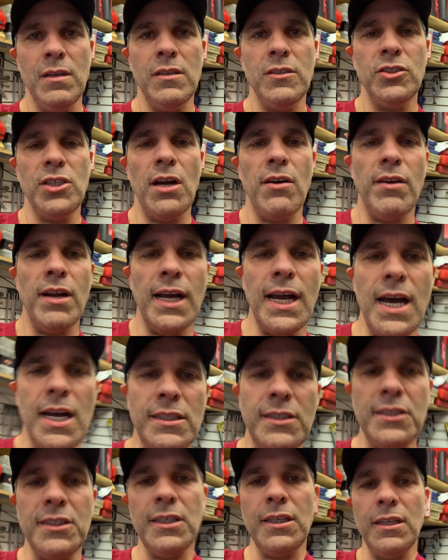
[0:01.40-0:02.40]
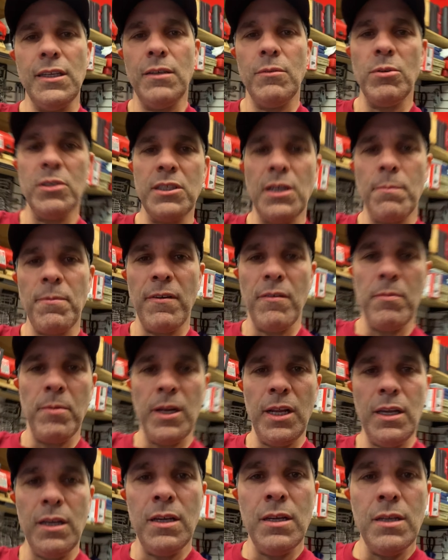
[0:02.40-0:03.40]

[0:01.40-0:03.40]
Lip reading: Ciao ragazzi, what's up everybody?